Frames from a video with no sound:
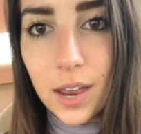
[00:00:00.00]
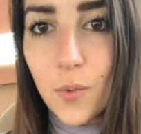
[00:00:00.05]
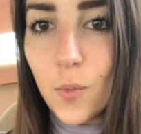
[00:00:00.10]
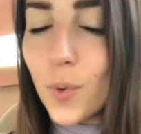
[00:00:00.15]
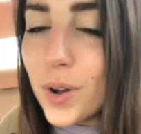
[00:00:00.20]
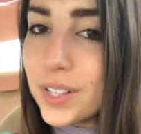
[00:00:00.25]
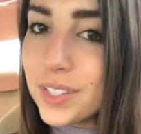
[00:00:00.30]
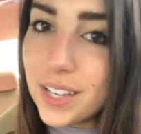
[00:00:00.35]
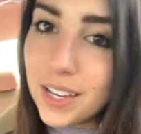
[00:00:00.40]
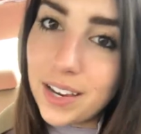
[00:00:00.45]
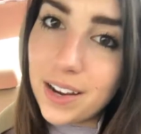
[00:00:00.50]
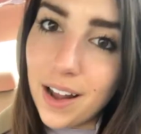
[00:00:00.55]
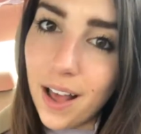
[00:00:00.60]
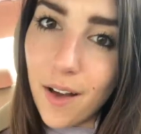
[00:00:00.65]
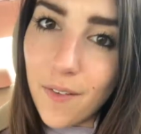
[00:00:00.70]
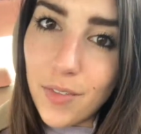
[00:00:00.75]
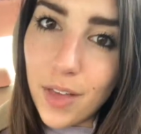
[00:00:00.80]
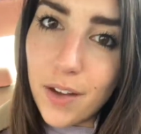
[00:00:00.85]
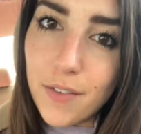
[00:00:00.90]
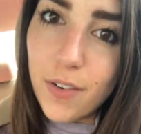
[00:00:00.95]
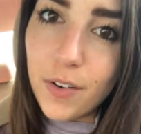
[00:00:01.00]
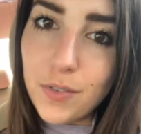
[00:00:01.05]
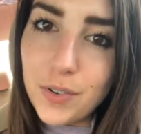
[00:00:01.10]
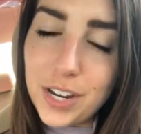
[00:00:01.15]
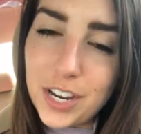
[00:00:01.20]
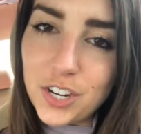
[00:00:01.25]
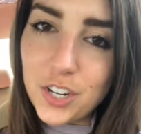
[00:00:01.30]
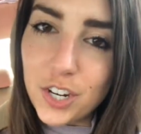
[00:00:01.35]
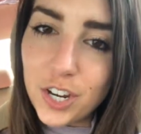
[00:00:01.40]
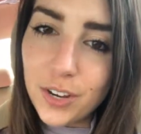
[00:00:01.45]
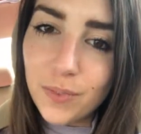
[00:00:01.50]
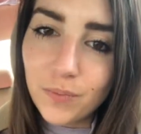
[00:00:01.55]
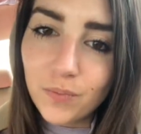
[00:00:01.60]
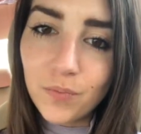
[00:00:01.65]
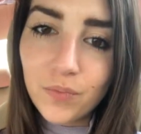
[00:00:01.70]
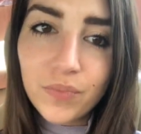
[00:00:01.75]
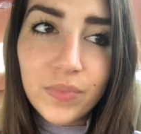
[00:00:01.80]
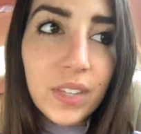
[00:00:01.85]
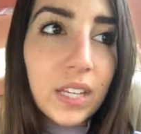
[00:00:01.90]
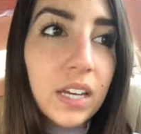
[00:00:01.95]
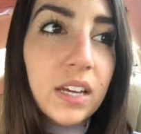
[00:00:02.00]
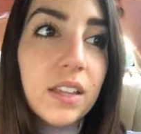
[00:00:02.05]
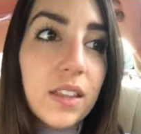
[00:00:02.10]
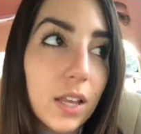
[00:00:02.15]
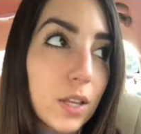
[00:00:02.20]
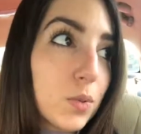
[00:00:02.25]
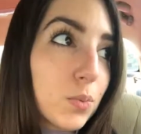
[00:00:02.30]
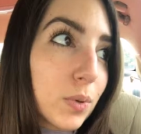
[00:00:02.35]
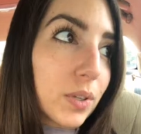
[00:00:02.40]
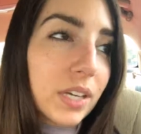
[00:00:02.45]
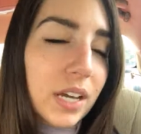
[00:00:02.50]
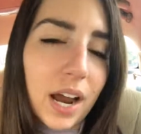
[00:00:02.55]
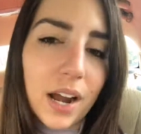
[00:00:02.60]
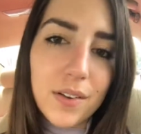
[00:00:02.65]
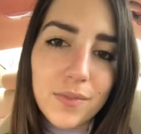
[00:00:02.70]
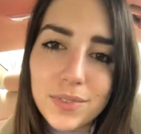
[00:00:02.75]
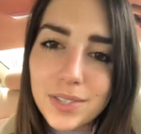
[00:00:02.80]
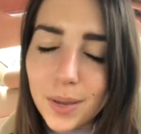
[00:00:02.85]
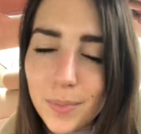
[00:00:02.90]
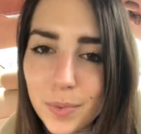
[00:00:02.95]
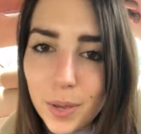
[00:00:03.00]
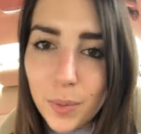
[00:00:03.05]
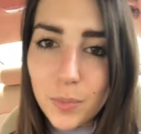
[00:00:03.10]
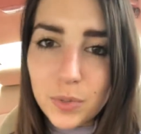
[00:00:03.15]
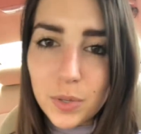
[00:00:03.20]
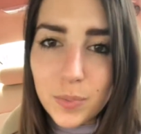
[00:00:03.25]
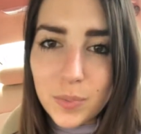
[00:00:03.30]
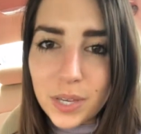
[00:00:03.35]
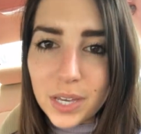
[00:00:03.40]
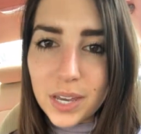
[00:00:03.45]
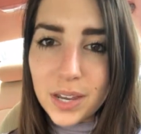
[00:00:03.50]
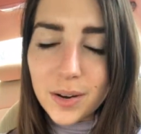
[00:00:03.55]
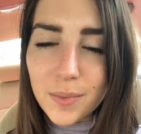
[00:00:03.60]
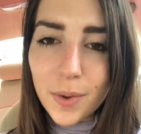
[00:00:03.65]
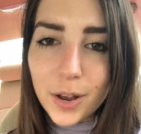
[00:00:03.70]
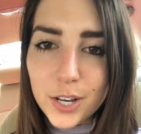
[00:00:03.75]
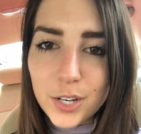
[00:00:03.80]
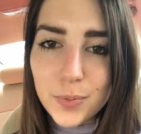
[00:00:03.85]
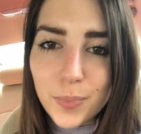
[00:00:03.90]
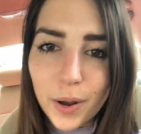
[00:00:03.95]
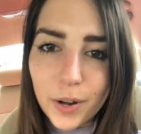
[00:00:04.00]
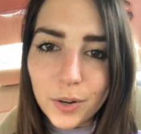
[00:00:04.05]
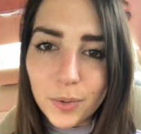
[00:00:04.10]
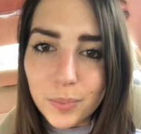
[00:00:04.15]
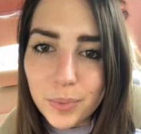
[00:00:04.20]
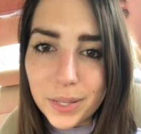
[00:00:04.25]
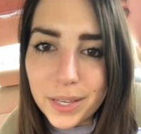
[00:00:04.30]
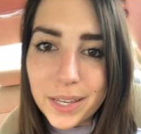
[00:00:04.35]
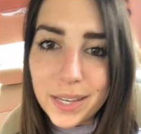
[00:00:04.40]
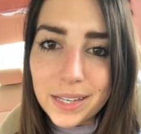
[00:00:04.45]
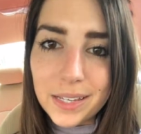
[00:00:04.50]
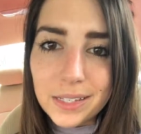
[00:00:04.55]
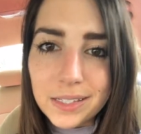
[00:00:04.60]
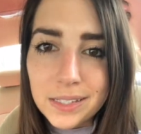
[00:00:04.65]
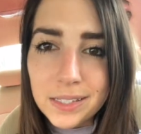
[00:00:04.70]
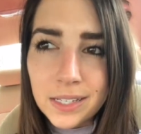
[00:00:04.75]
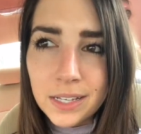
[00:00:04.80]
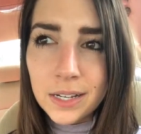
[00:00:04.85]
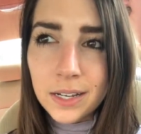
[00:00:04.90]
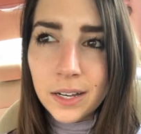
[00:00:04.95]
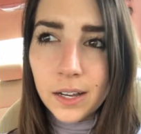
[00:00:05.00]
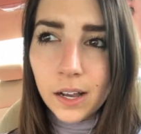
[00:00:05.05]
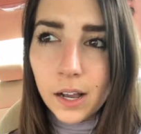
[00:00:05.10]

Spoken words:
And once I can have that foundation, that's really kind of set me up to be in a much better place